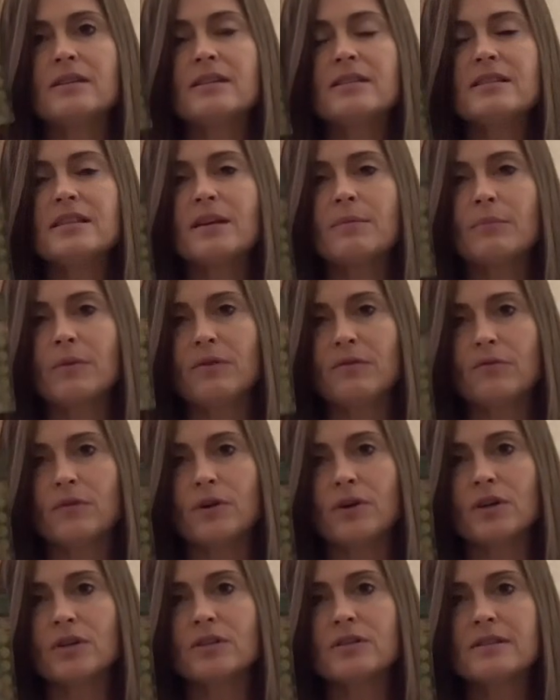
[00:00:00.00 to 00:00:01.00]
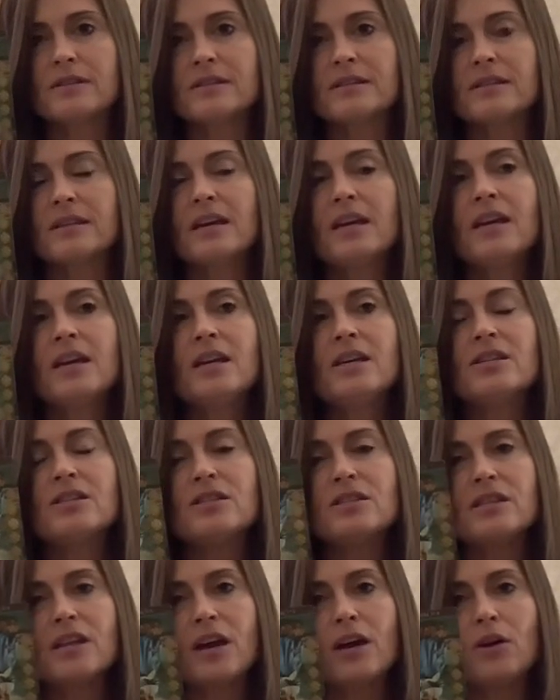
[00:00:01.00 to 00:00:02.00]
It's in reverse.
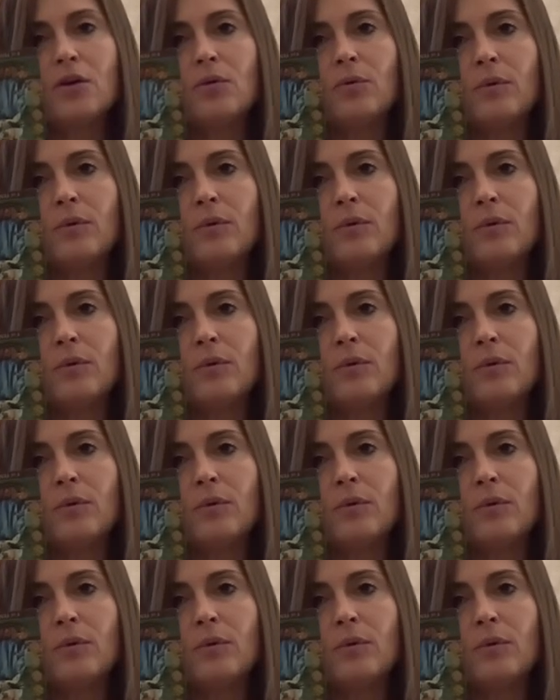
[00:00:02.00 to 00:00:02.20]
So